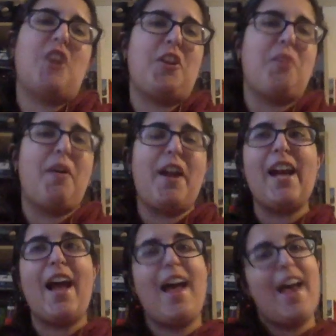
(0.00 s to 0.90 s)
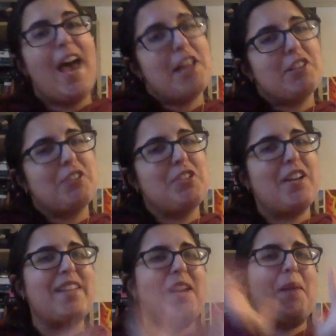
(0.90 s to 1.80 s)
January, and I'll talk to you
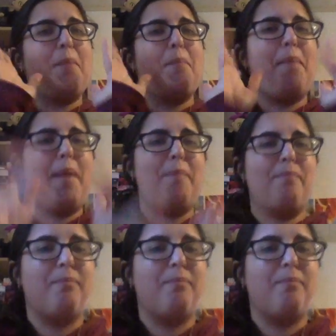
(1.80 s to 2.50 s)
guys later. Bye!